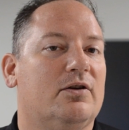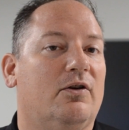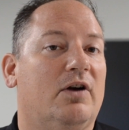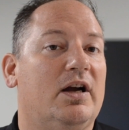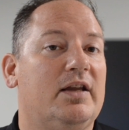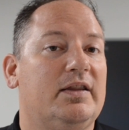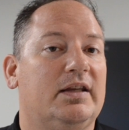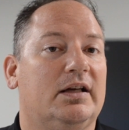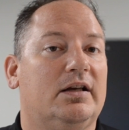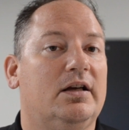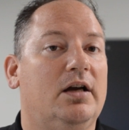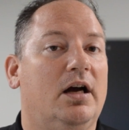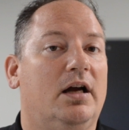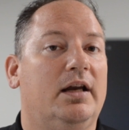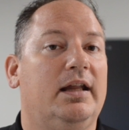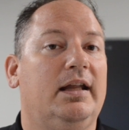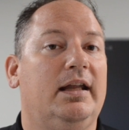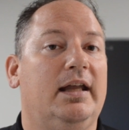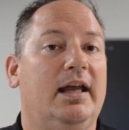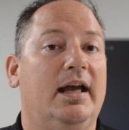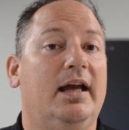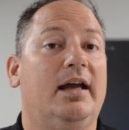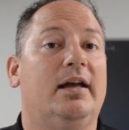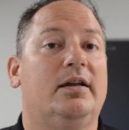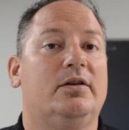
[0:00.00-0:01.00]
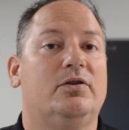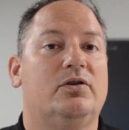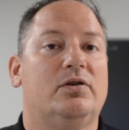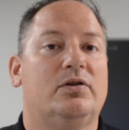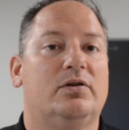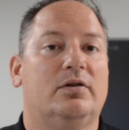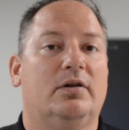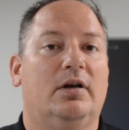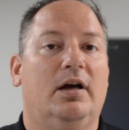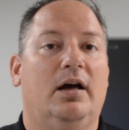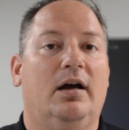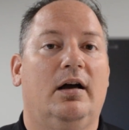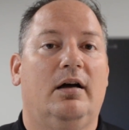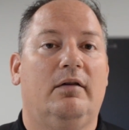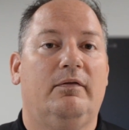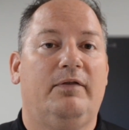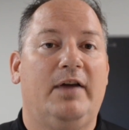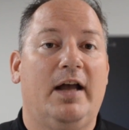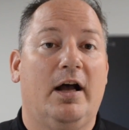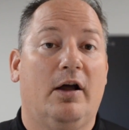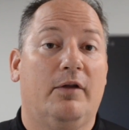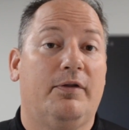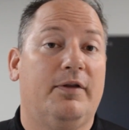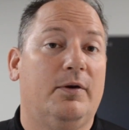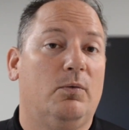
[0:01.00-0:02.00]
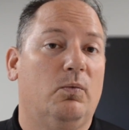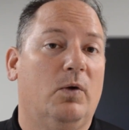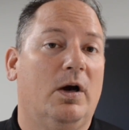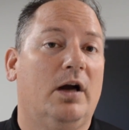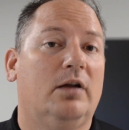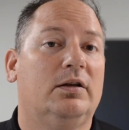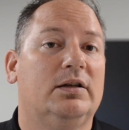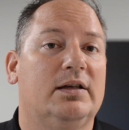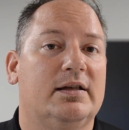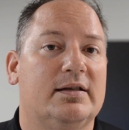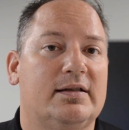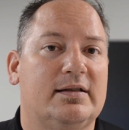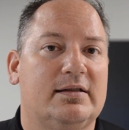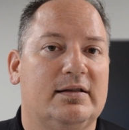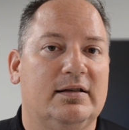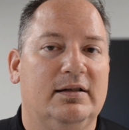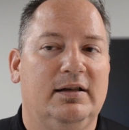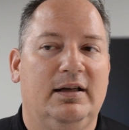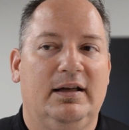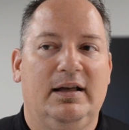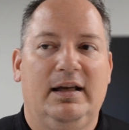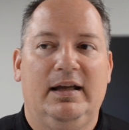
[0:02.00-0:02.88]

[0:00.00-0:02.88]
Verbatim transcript: are on the cutting edge of health and wellness.